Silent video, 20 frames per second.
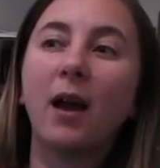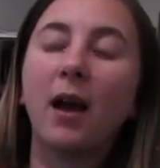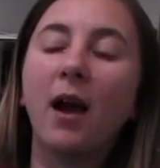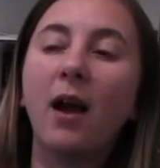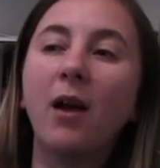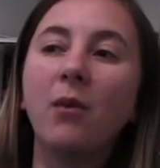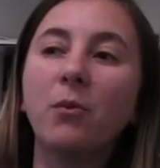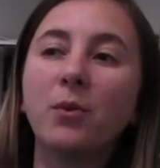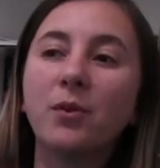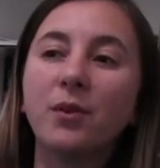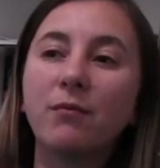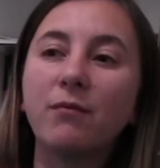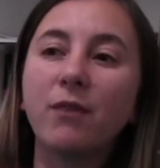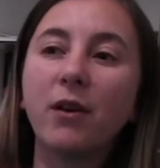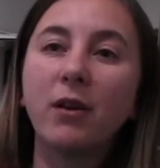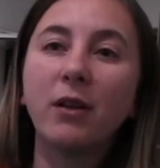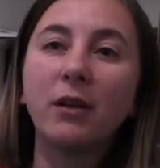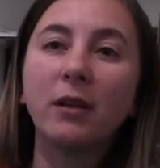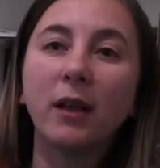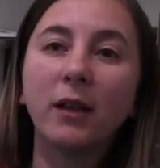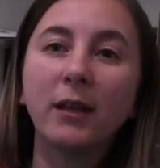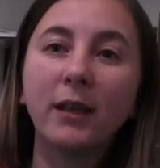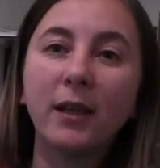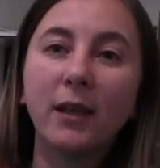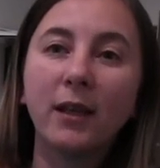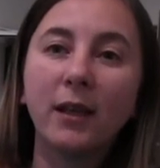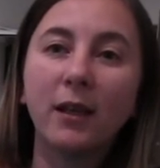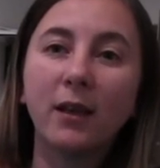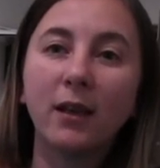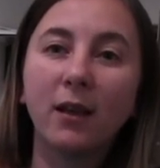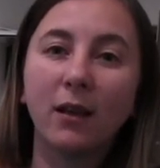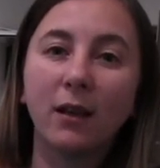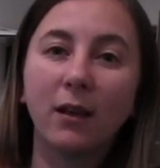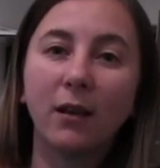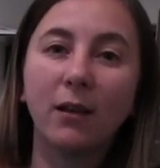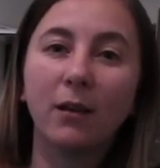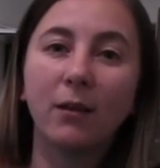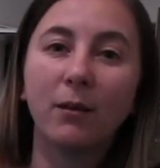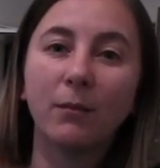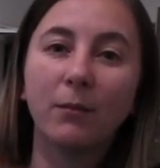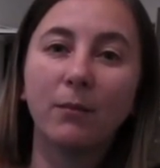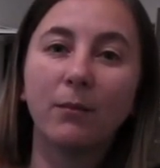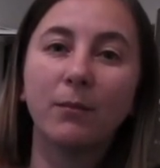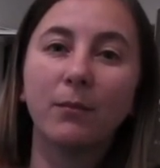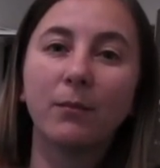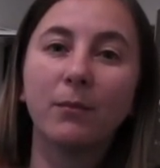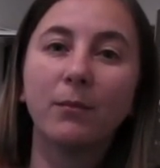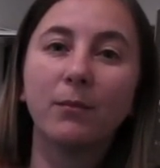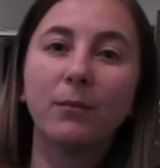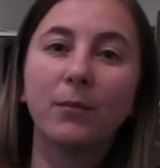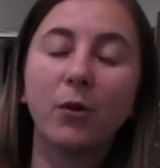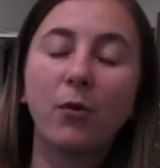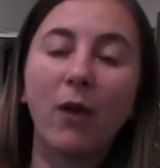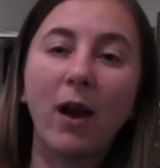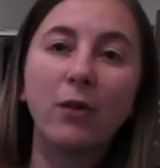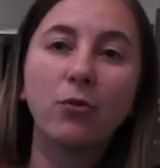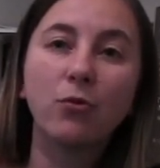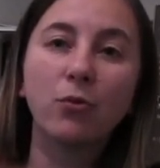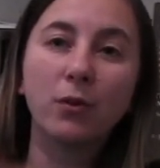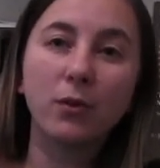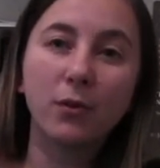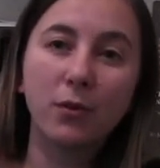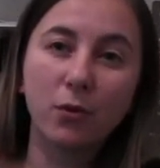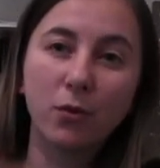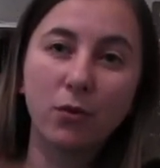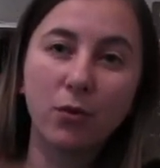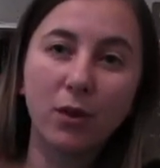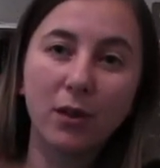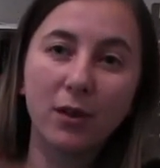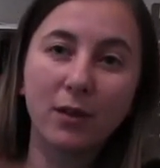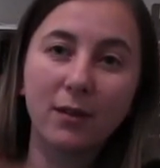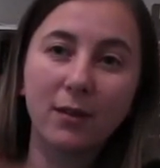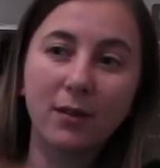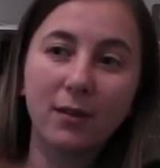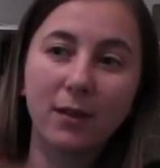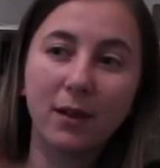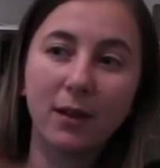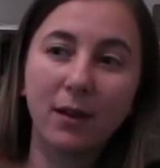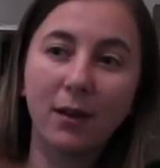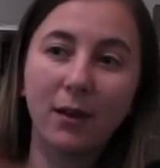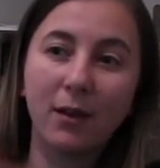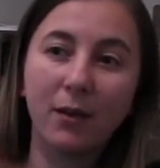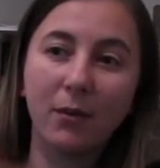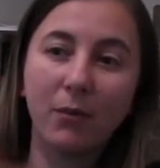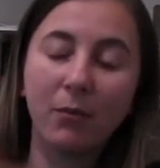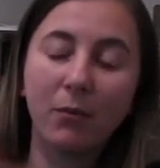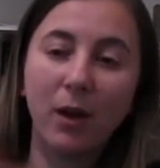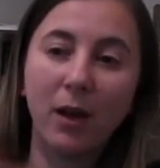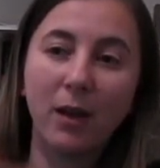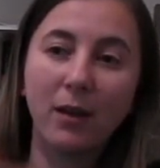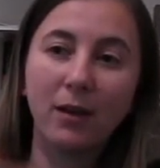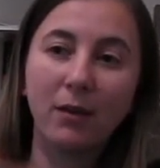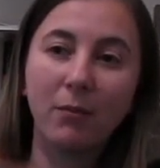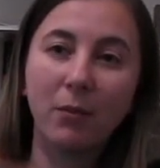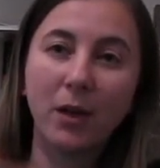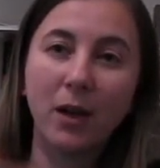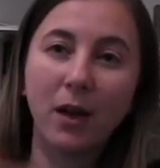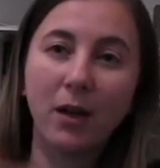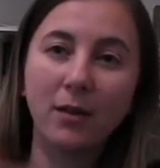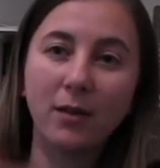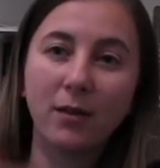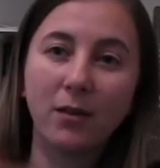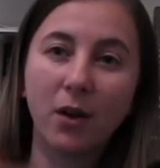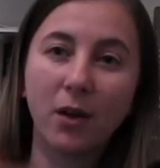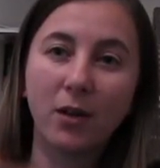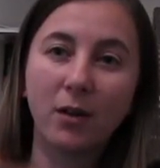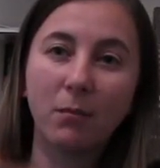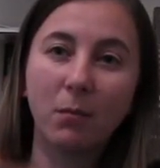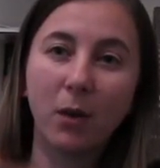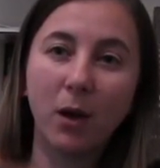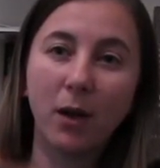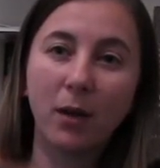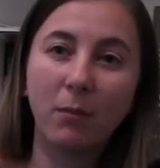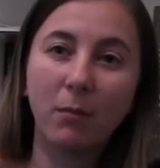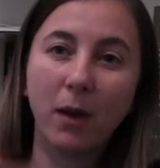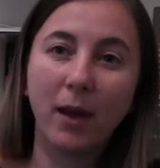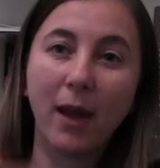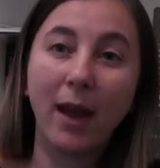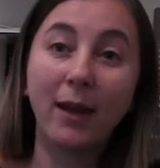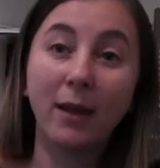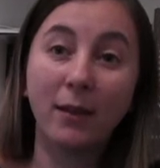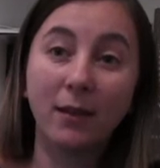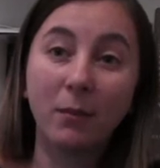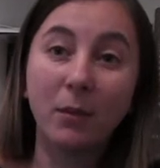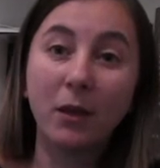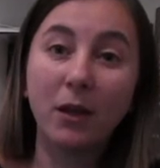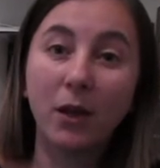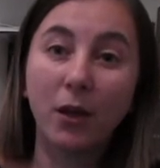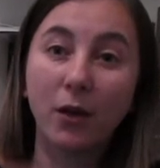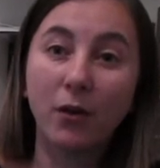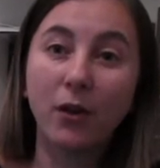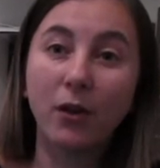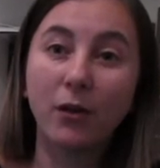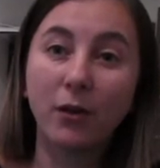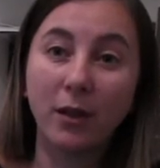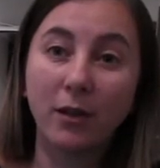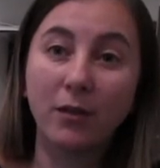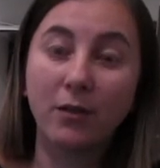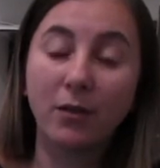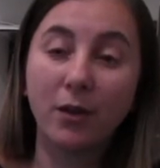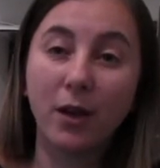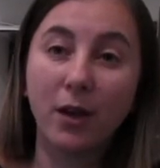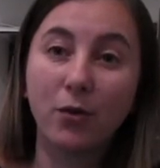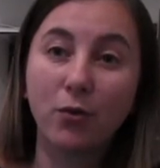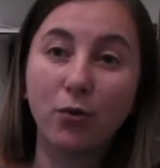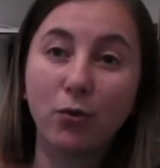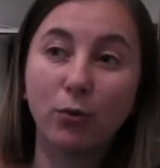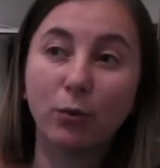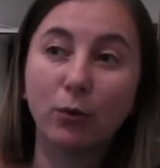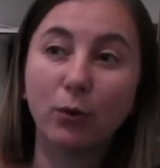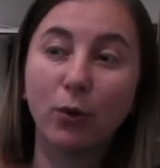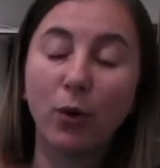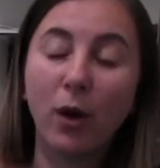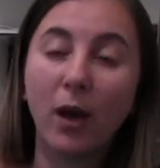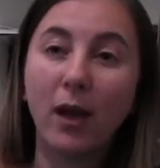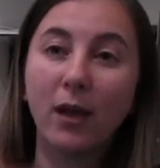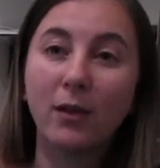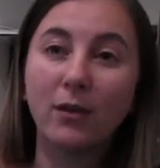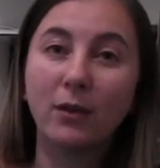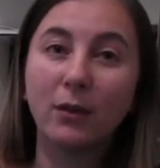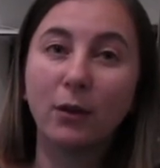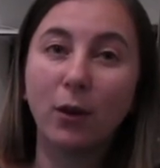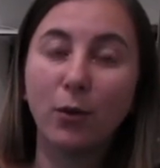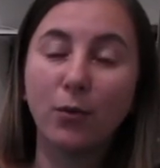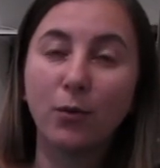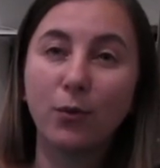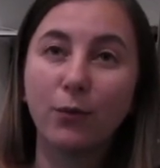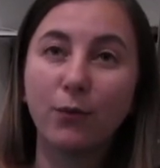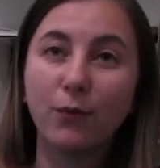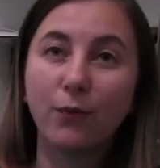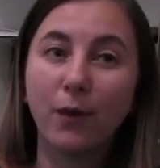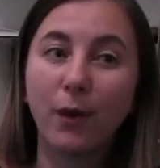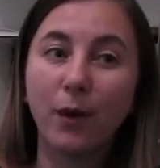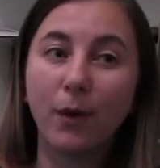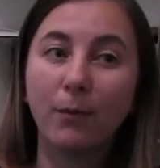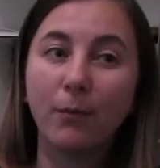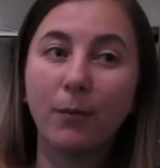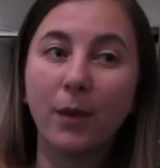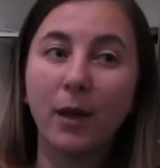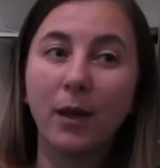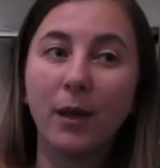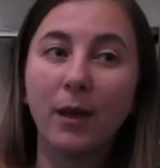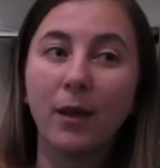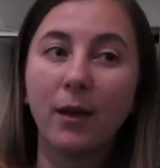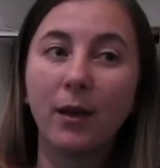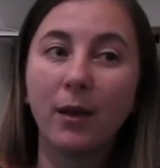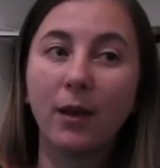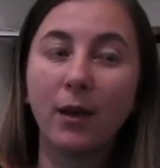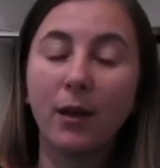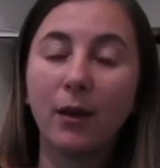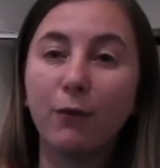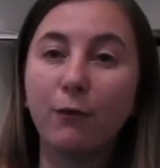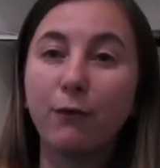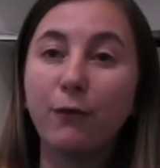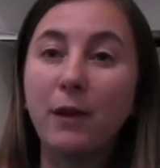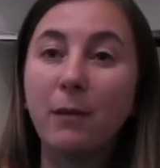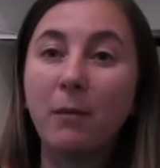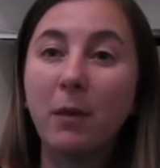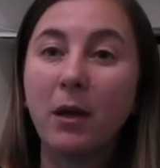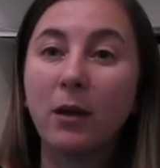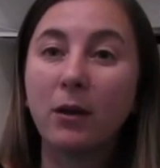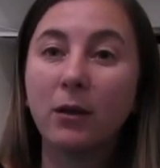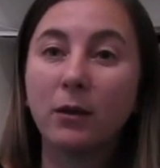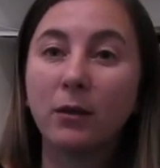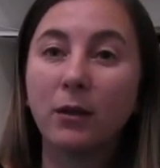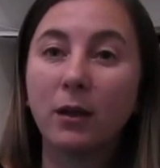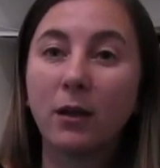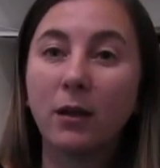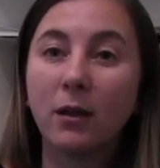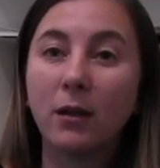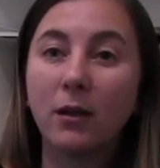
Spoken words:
I was a very lucky graduate student when I started my academic career in international law. I had a lot of female,